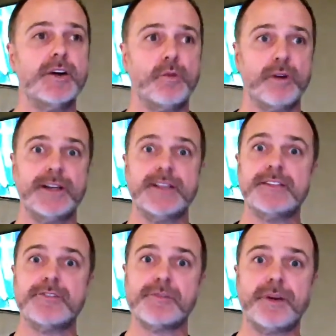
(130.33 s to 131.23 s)
what it is
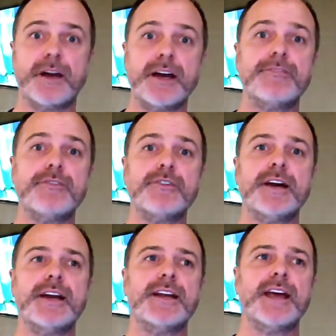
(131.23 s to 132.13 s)
that you're applying
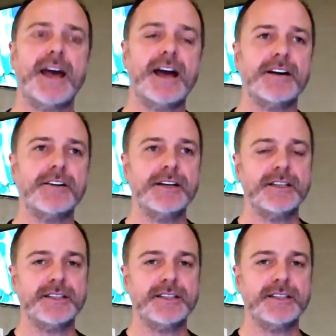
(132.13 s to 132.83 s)
for and how